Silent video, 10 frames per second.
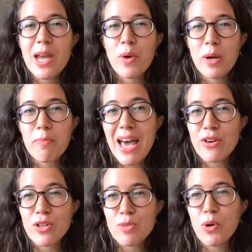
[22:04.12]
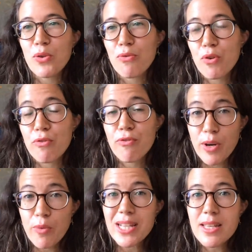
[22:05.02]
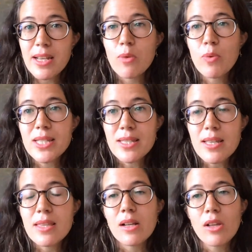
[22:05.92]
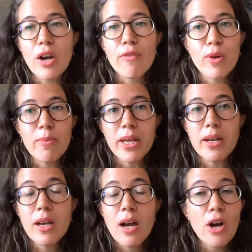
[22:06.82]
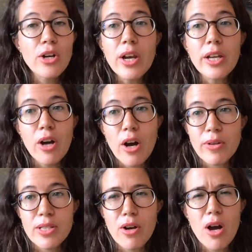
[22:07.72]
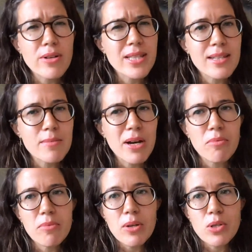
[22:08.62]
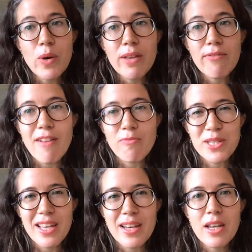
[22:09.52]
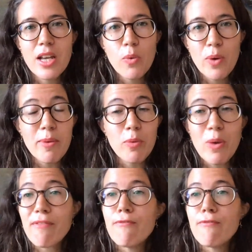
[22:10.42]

the network matters both for fundraising, and we see that a lot of women are not in Congress. Our Congress has about you know 25% women. We